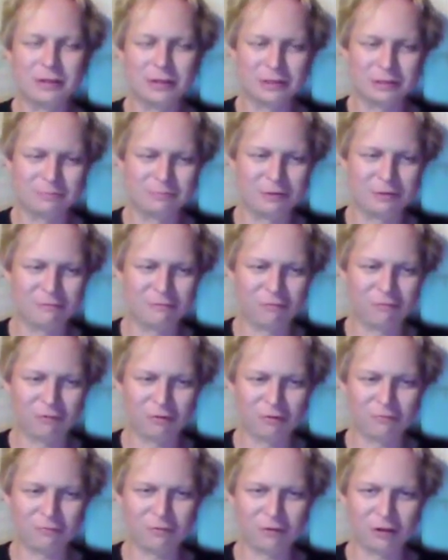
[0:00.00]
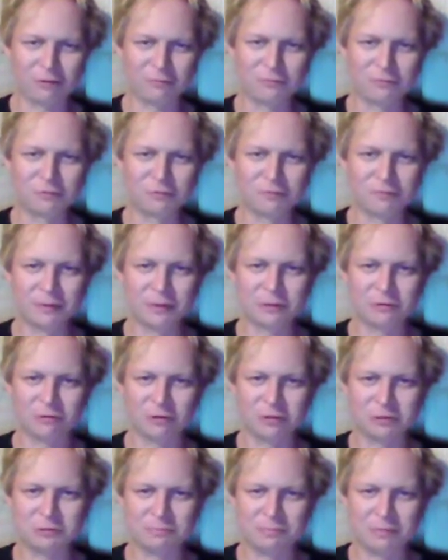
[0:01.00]
is be forward with our movement
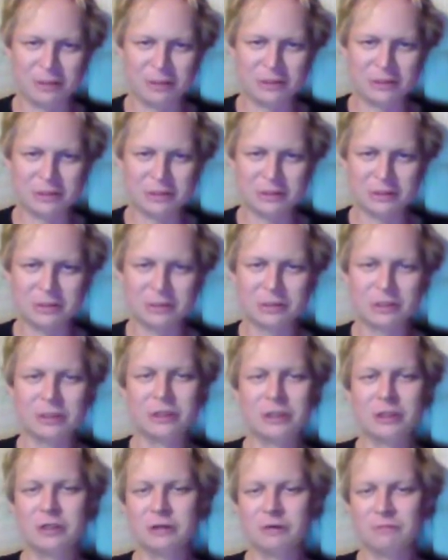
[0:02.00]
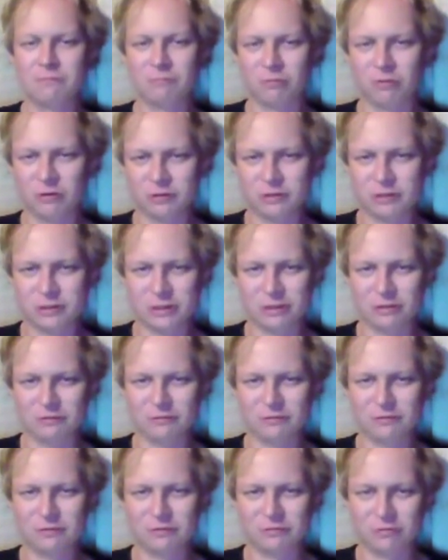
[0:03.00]
towards peace, towards
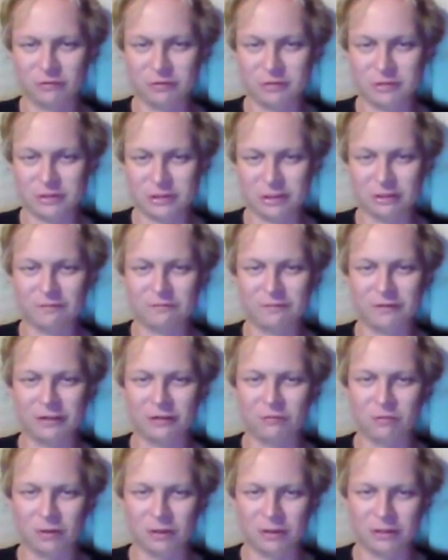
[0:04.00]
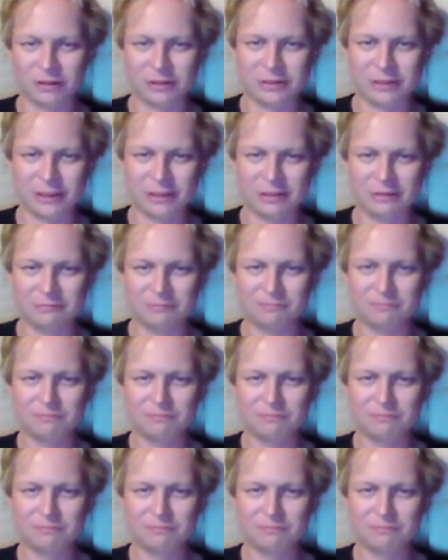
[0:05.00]
self-equality,